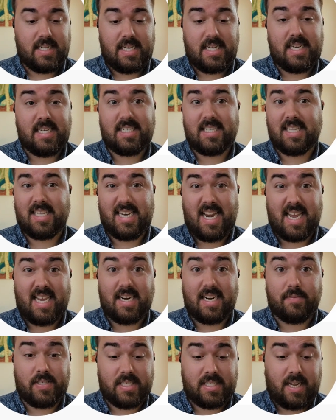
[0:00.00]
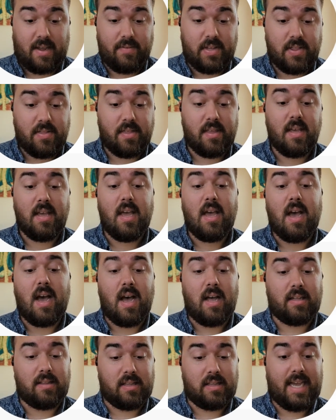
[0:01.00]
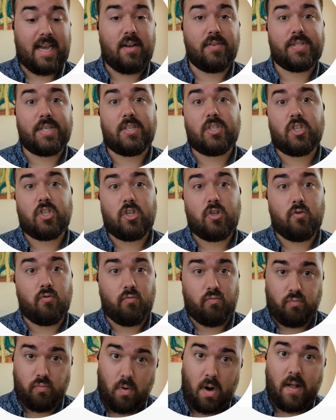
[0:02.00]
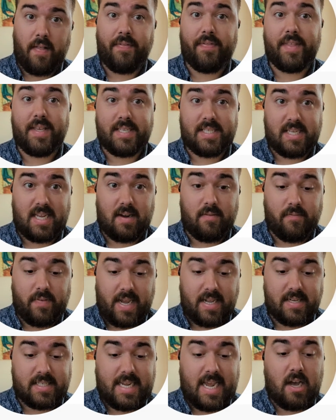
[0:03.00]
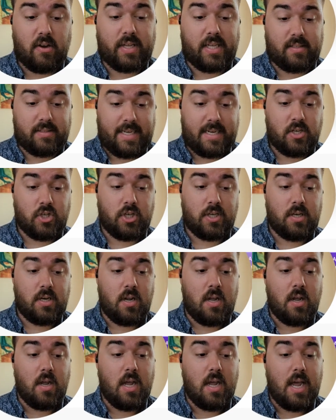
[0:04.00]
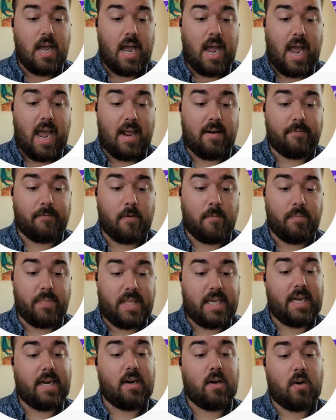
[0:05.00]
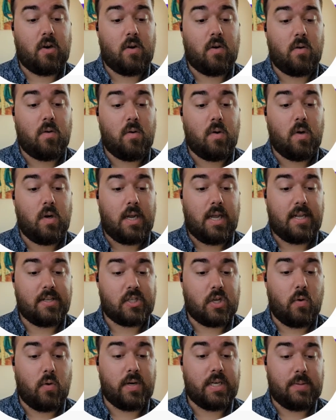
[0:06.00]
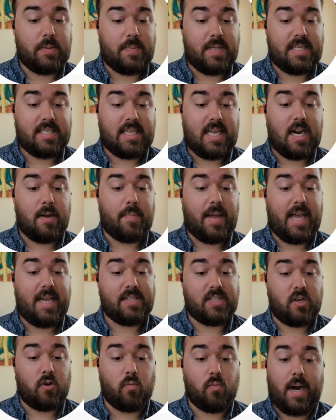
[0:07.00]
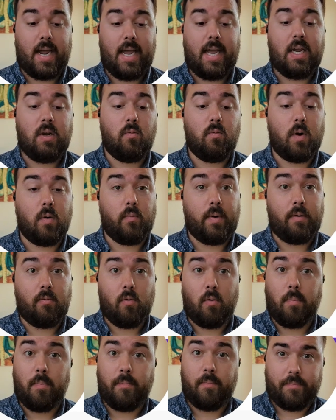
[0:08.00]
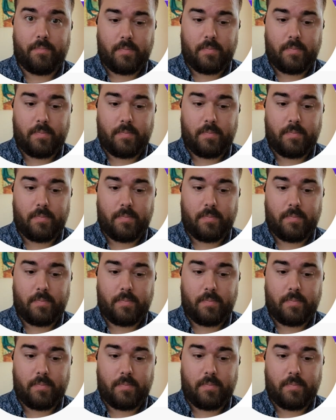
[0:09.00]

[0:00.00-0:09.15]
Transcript: e to the -7 allows us to run this advanced calculation. And from there, it's going to be set up as an array where we will